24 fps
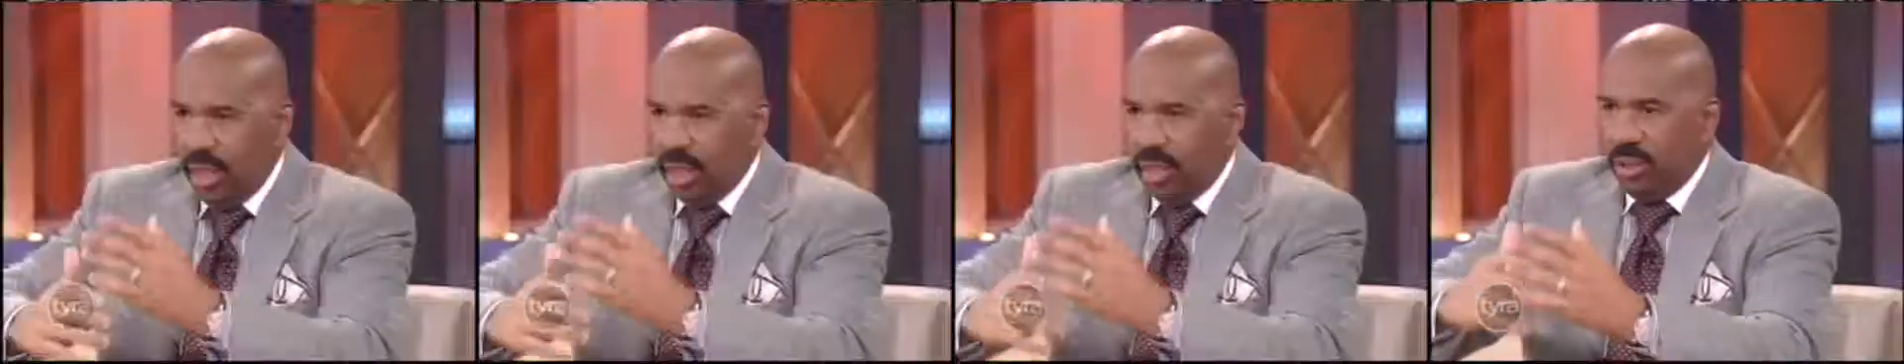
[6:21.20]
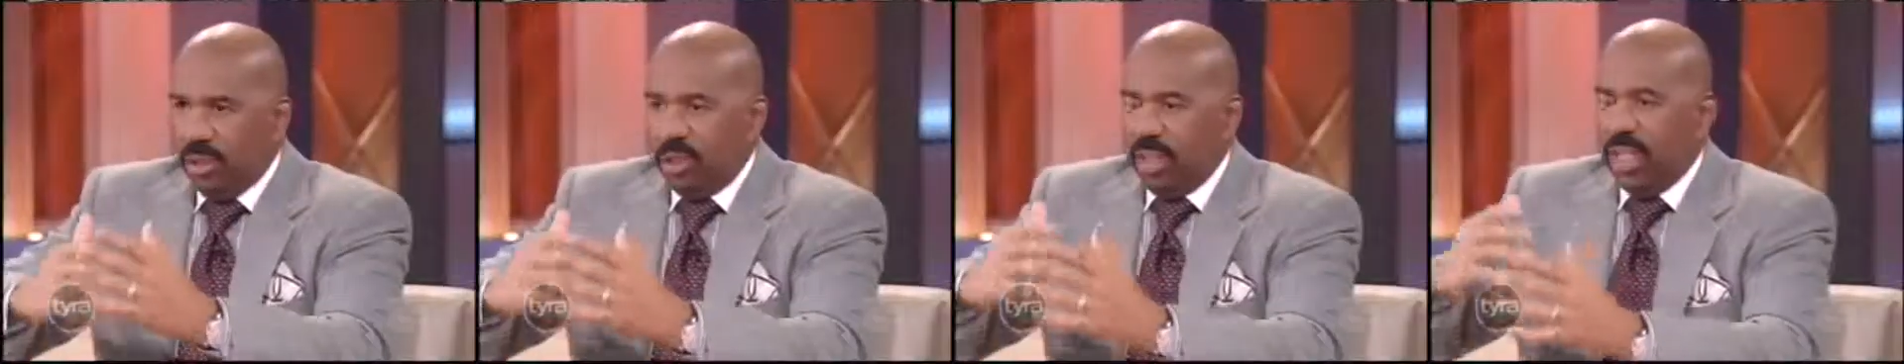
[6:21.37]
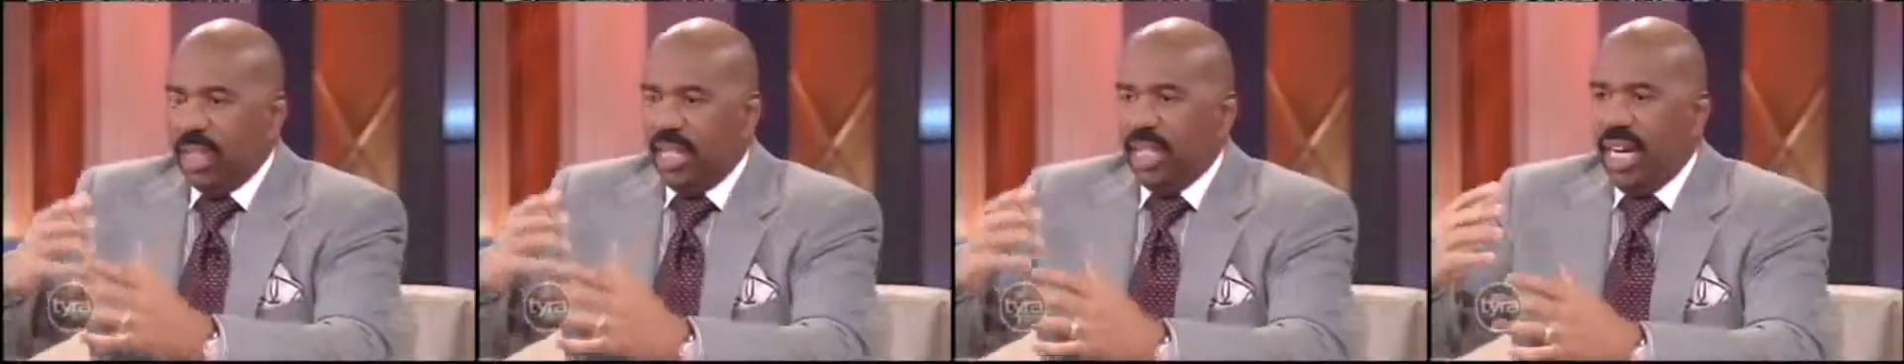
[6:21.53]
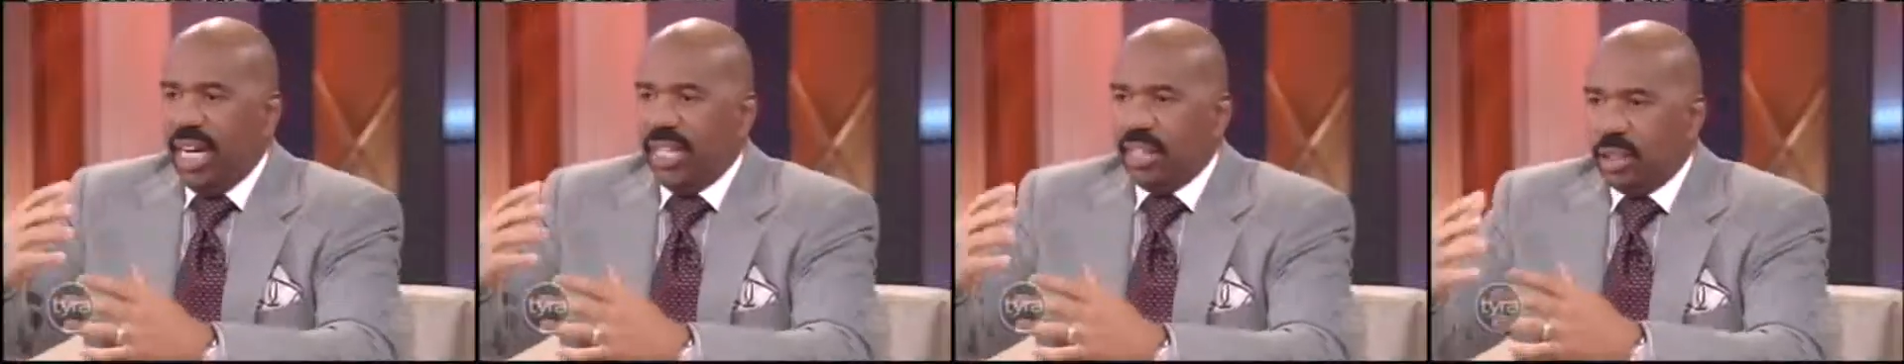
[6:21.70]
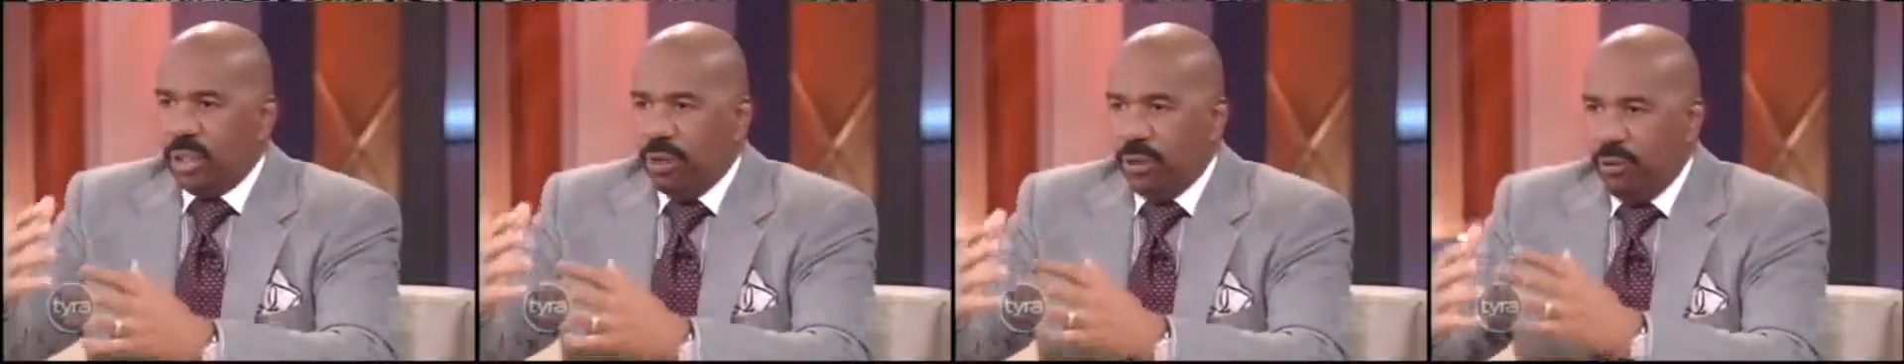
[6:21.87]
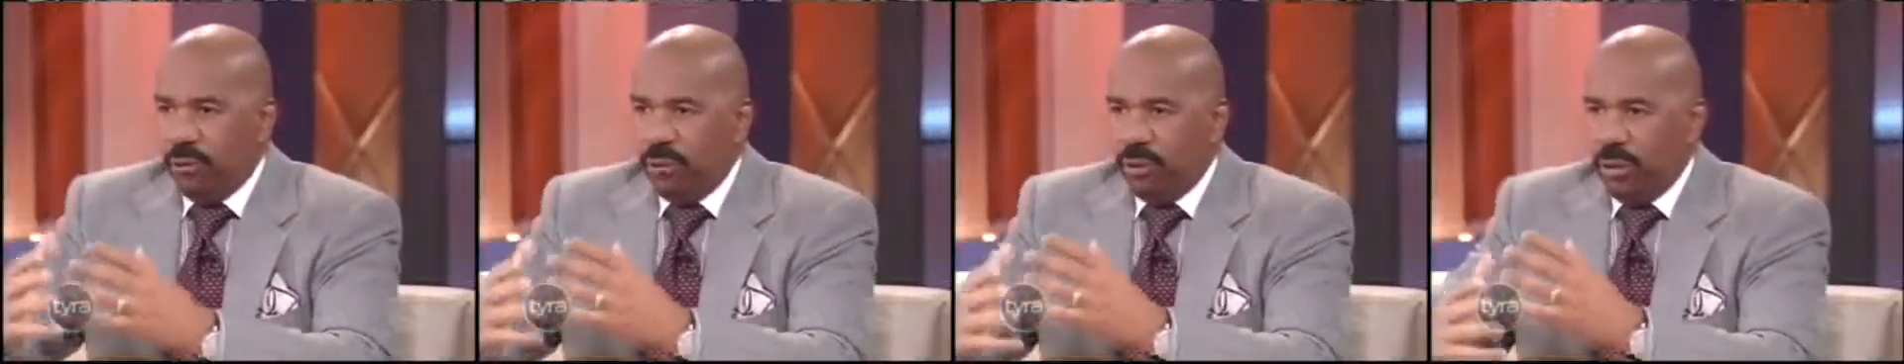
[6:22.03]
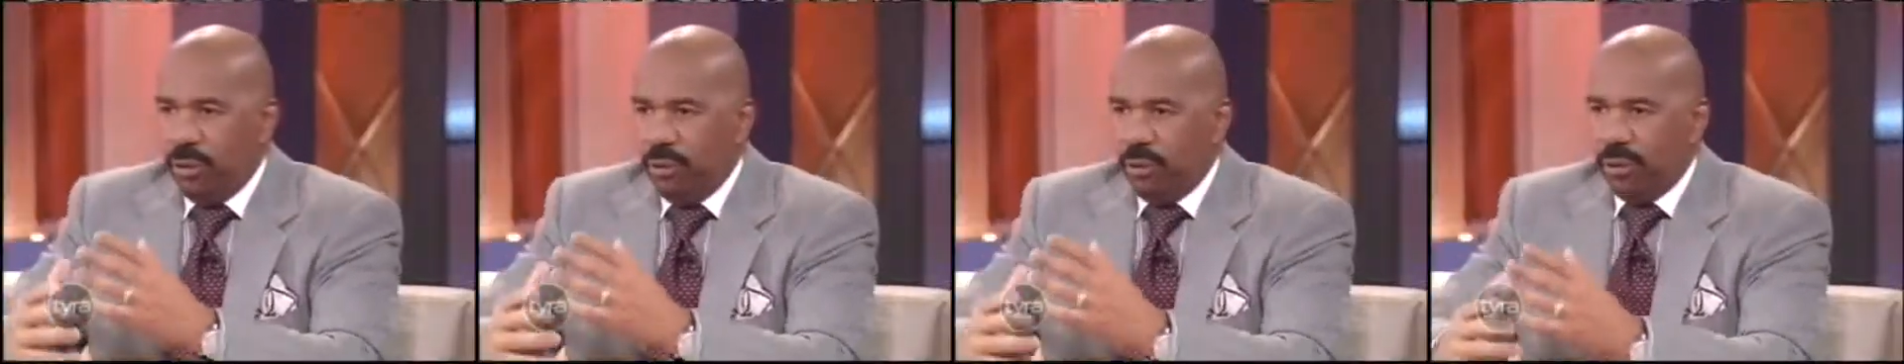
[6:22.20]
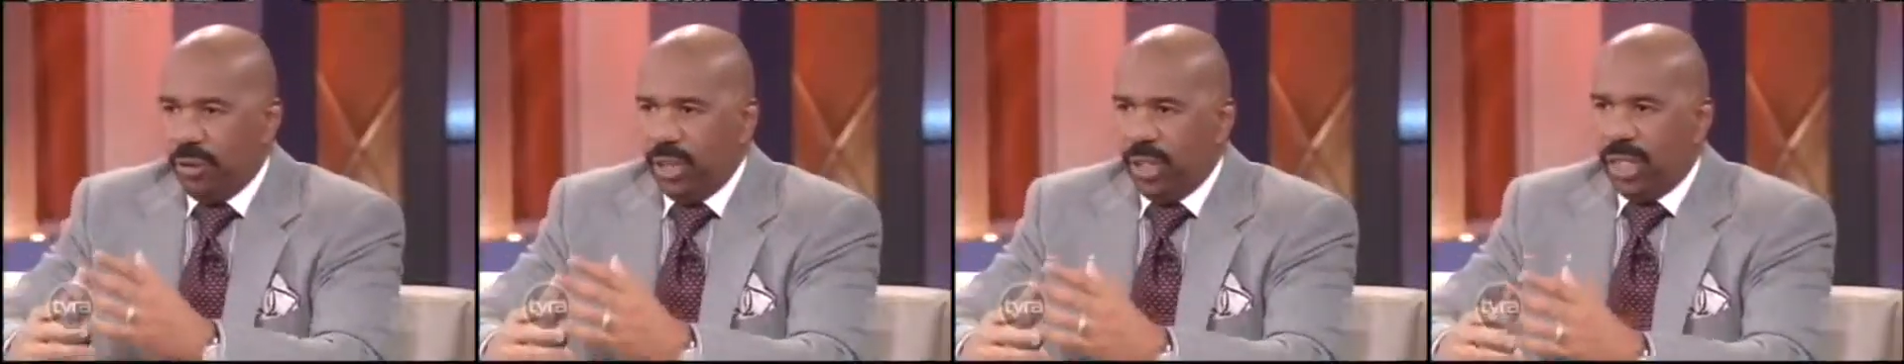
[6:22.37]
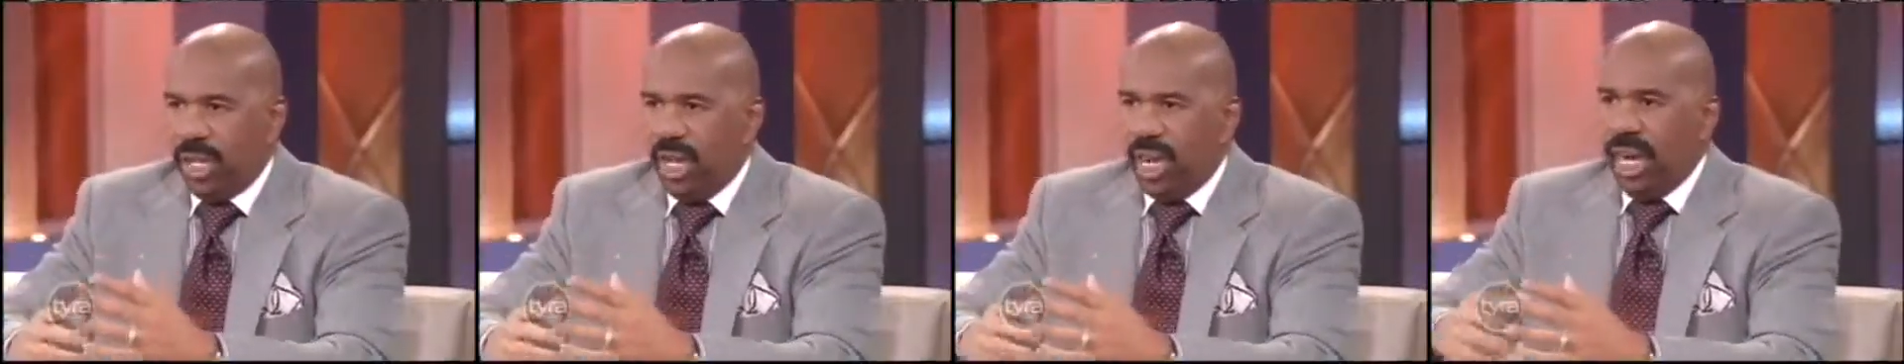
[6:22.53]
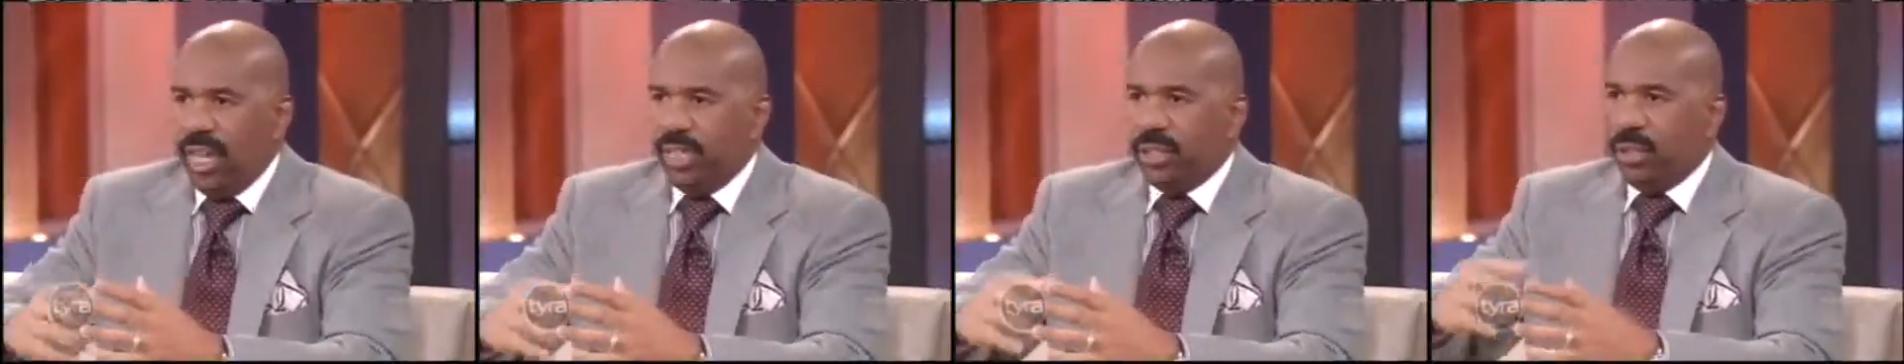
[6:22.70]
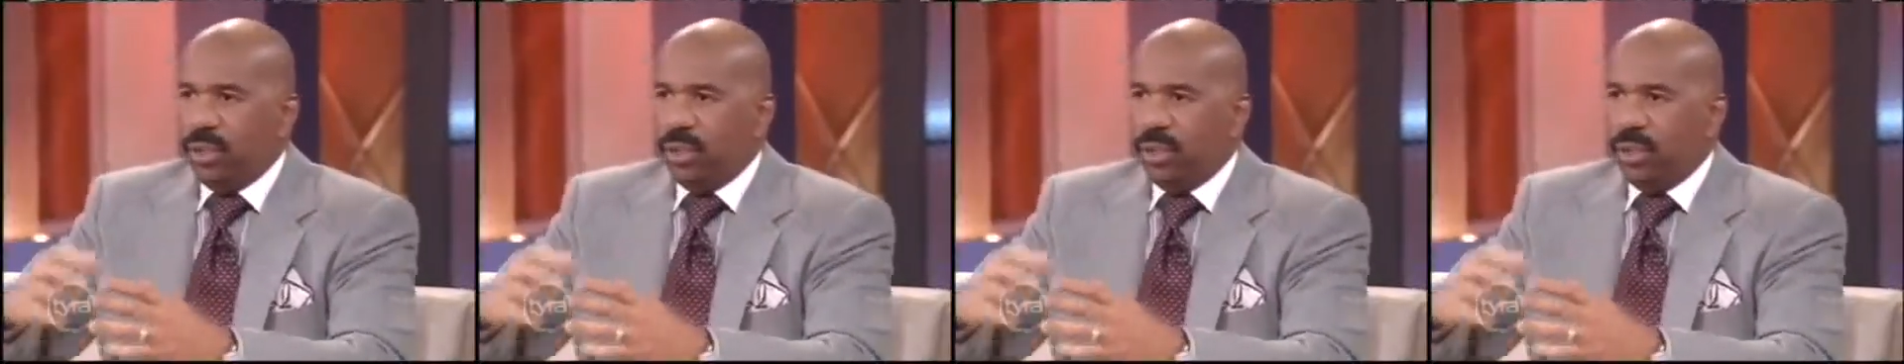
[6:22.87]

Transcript: you get a nice little feel for the guy,